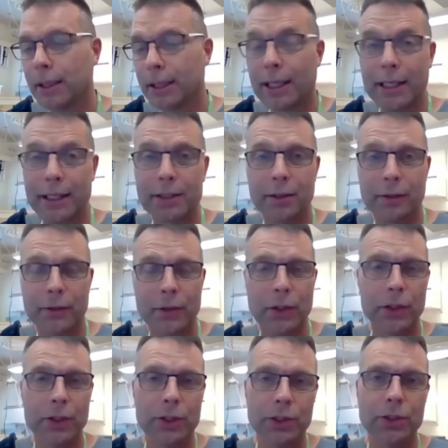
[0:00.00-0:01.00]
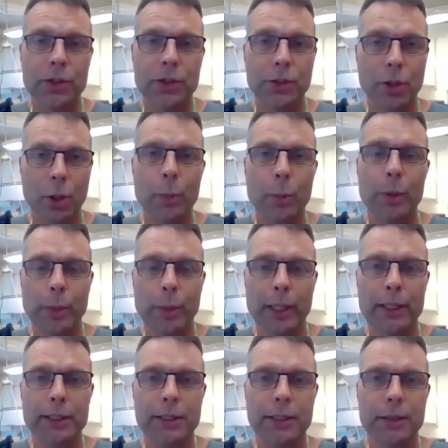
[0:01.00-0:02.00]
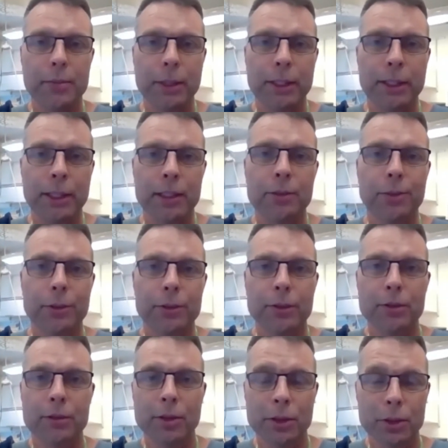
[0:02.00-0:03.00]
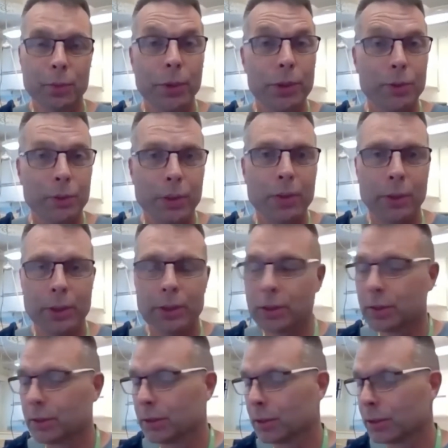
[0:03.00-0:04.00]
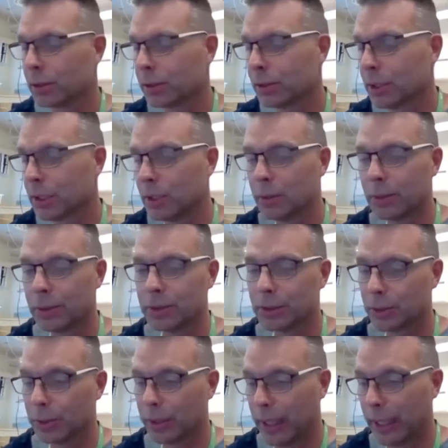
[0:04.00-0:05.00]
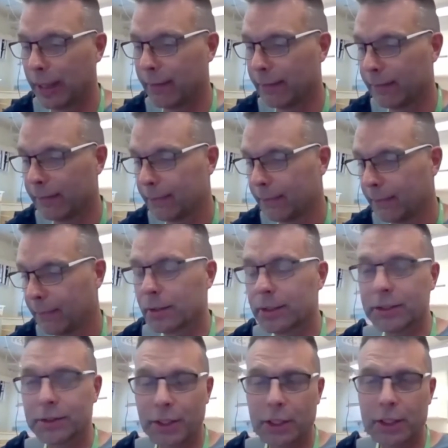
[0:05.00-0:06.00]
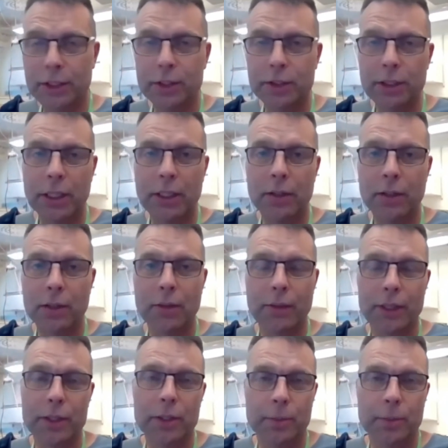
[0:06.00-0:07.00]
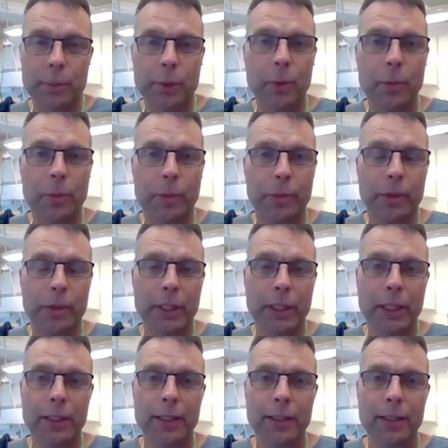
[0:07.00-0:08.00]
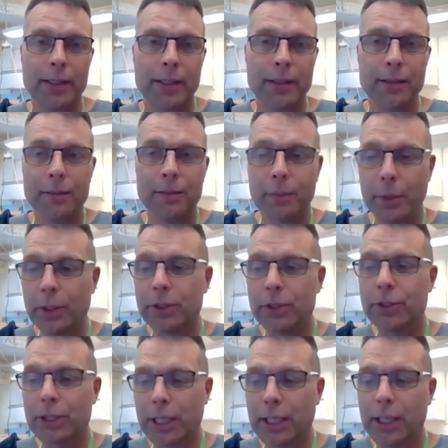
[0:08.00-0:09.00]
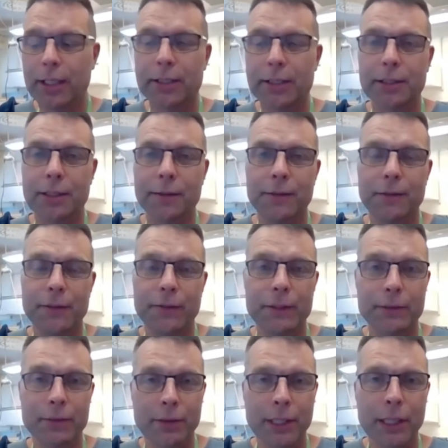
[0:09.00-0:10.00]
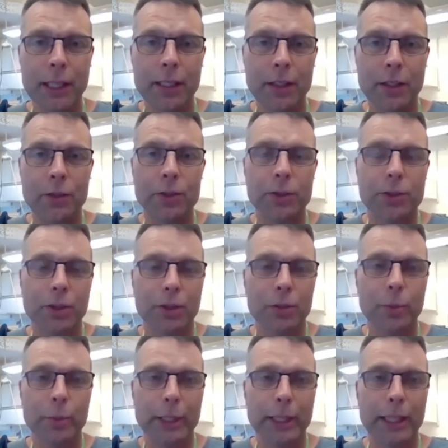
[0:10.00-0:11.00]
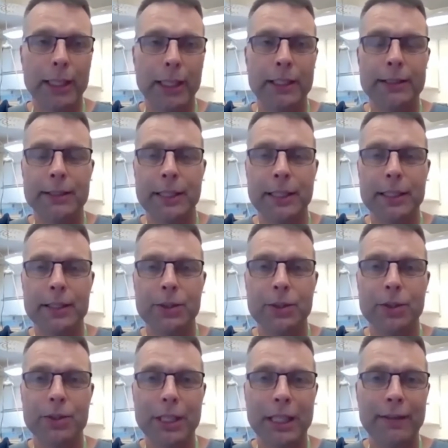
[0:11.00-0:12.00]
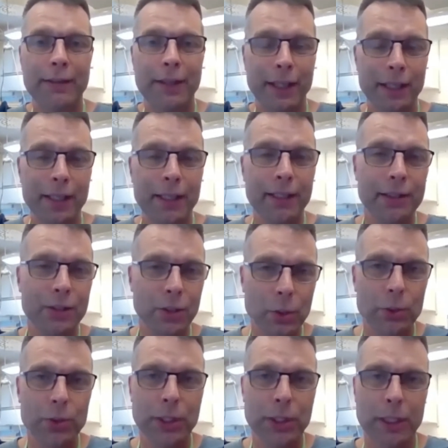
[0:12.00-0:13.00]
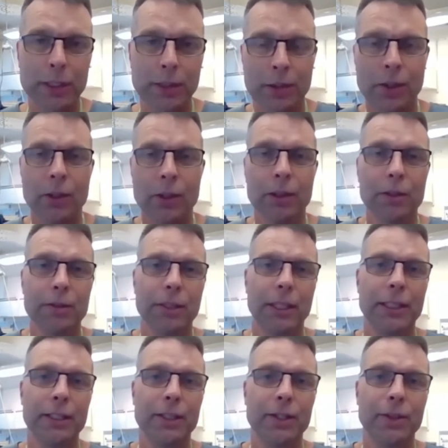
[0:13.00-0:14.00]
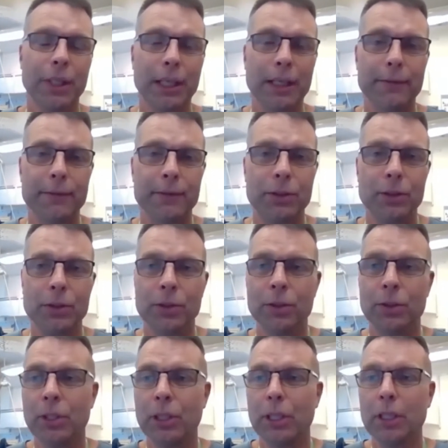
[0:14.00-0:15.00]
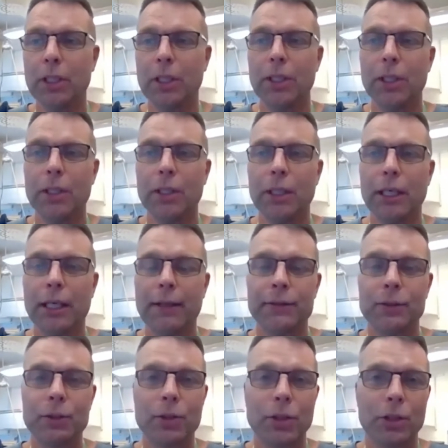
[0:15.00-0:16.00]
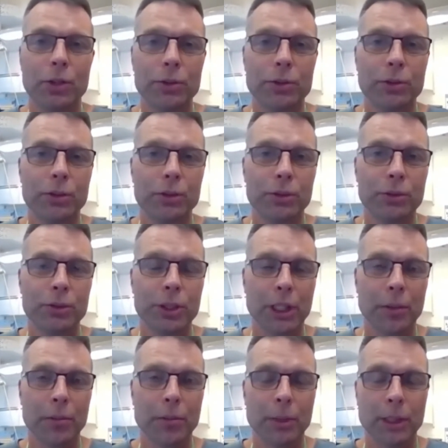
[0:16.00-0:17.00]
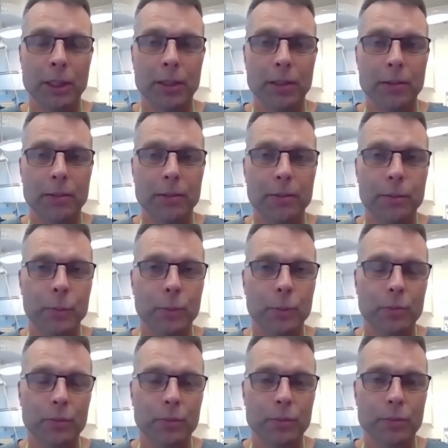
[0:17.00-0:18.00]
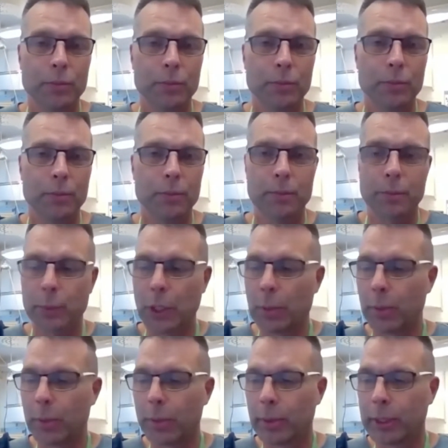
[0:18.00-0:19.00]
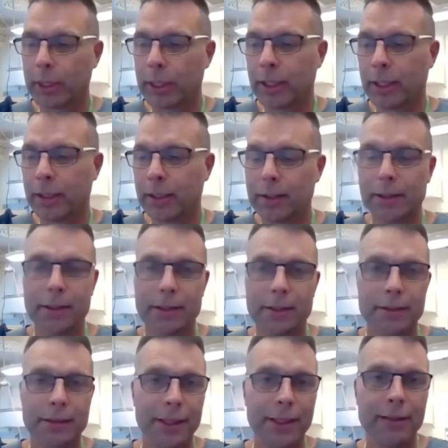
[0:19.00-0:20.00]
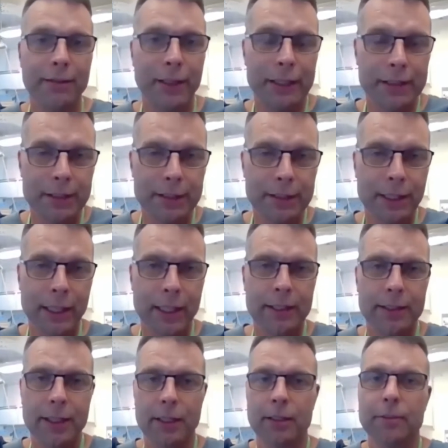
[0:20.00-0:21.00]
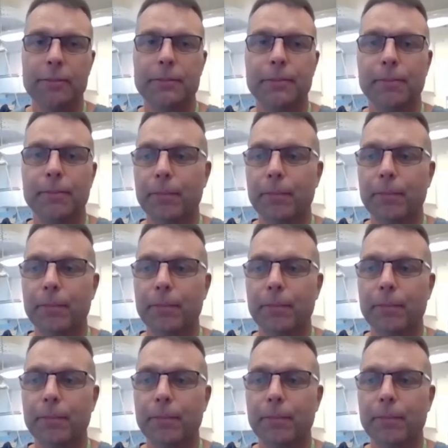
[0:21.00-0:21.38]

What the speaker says: unless of course you do copy pasting, but that's not what we want to have. Restrictions are always a problem. Okay, in the worst case, if it really goes so bad that you don't have any tools at all and you have to go to some probably invented data,